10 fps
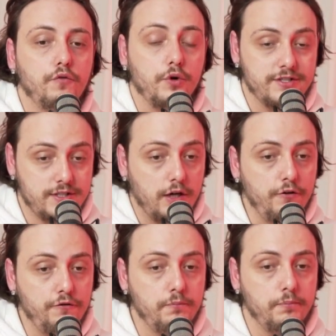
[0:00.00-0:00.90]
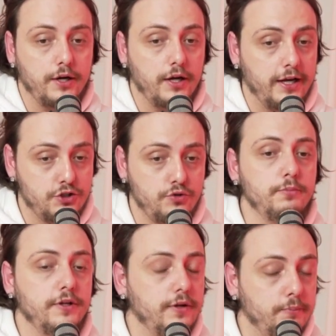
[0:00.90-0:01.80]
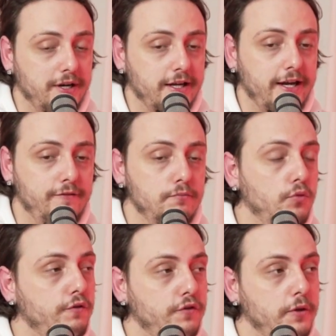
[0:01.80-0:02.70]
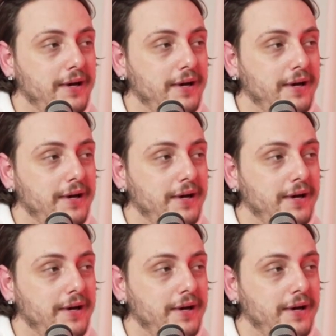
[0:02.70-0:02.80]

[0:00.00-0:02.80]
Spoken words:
for itself, but even more for the